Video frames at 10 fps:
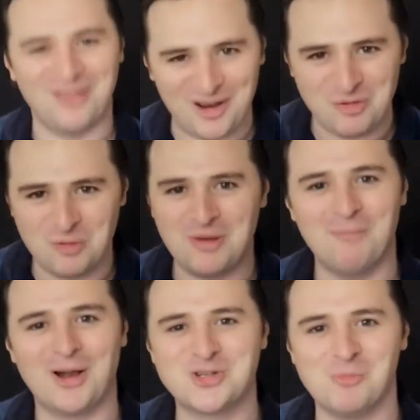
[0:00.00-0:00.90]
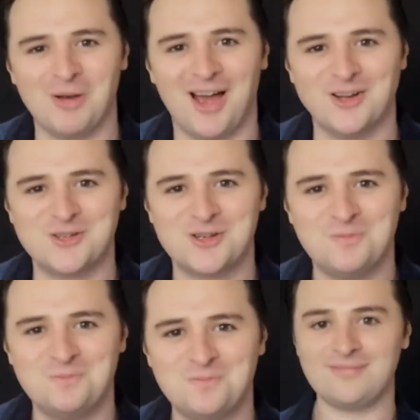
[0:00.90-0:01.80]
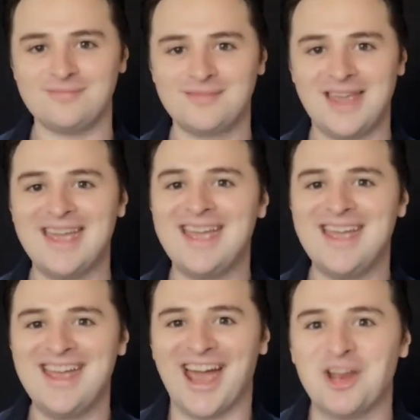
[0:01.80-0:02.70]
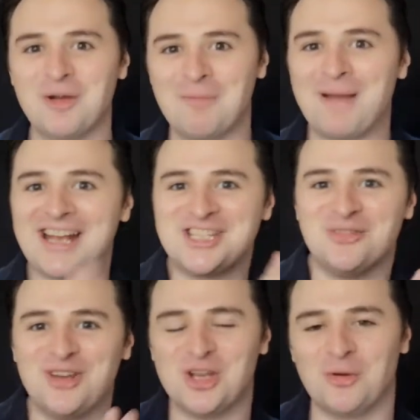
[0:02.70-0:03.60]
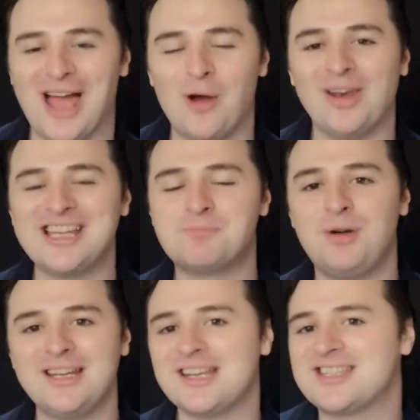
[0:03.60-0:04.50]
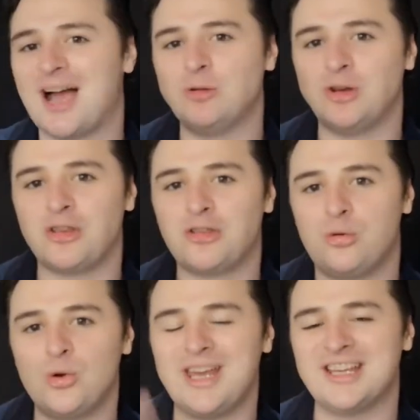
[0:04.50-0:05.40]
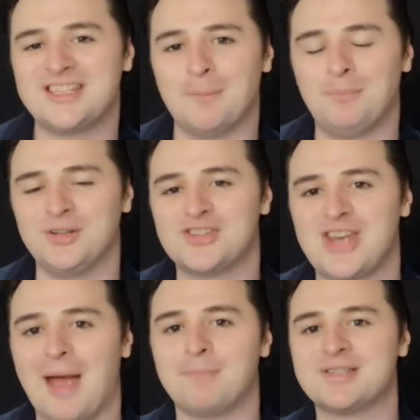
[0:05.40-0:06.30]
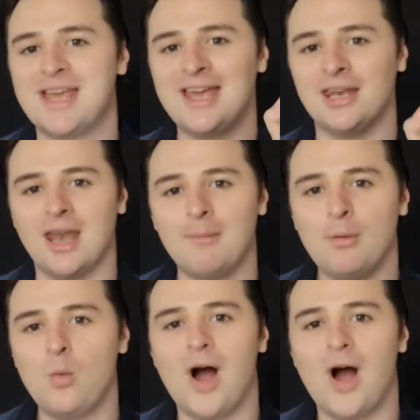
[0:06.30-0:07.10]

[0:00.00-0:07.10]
That would be much obliged. Anyway, back to the video now. Let's break this down into 3 simple steps. Number